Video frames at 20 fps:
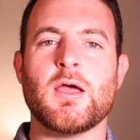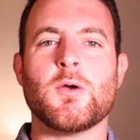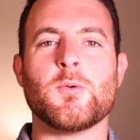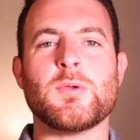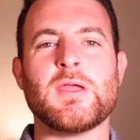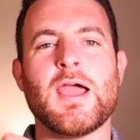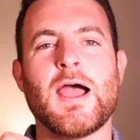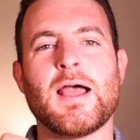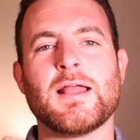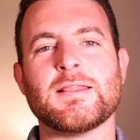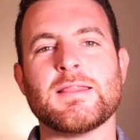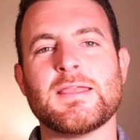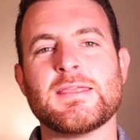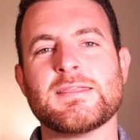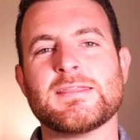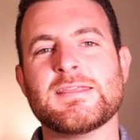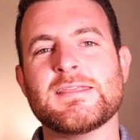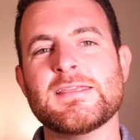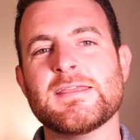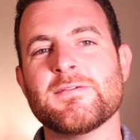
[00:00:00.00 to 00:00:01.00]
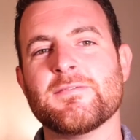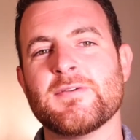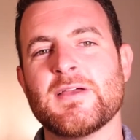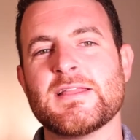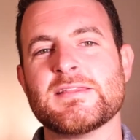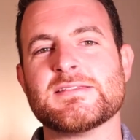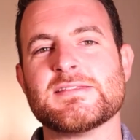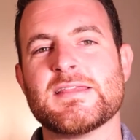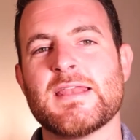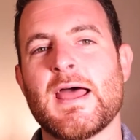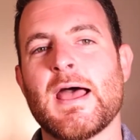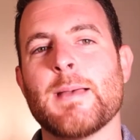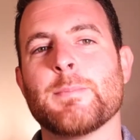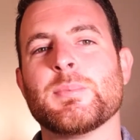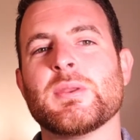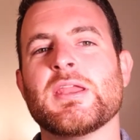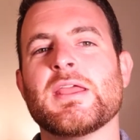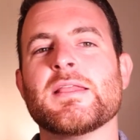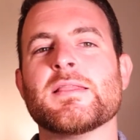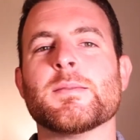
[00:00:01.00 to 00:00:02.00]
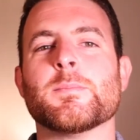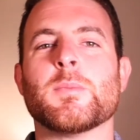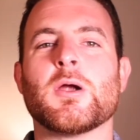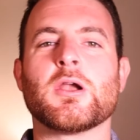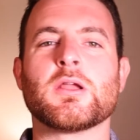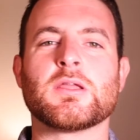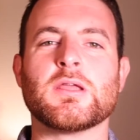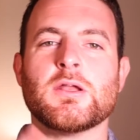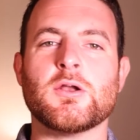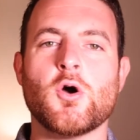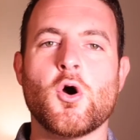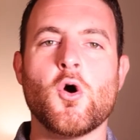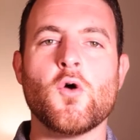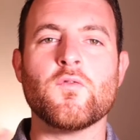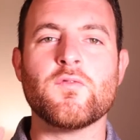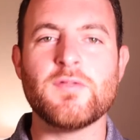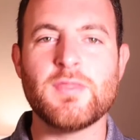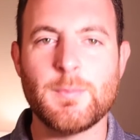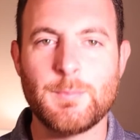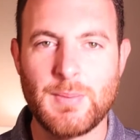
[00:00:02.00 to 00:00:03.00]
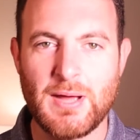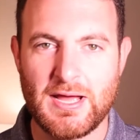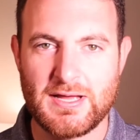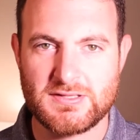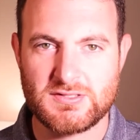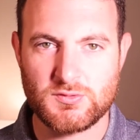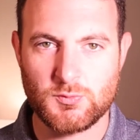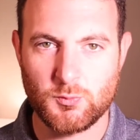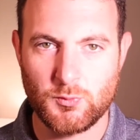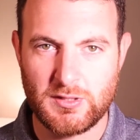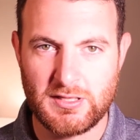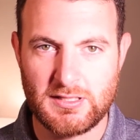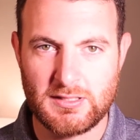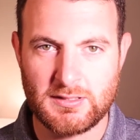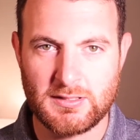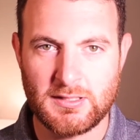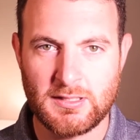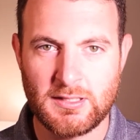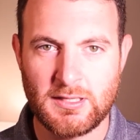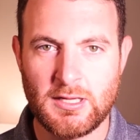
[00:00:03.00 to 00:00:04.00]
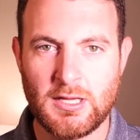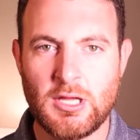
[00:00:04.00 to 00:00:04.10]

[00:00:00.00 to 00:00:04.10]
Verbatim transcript: we highlight key events that happen in the market over the past week.